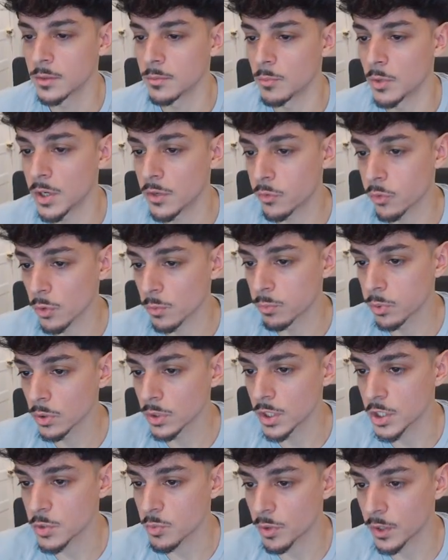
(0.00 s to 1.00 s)
But if we're
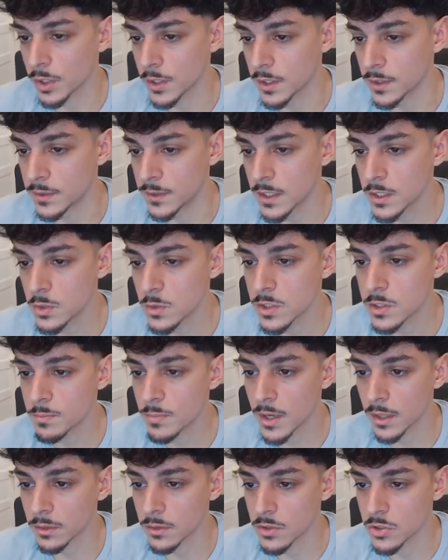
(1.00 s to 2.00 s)
bullish, we're going to
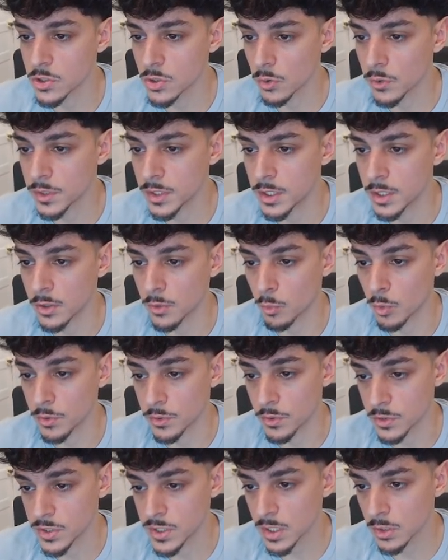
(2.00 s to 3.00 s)
disrespect the zone here where
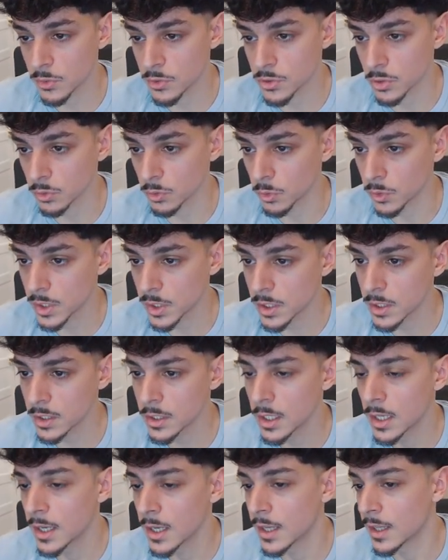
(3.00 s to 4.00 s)
the sellers are located.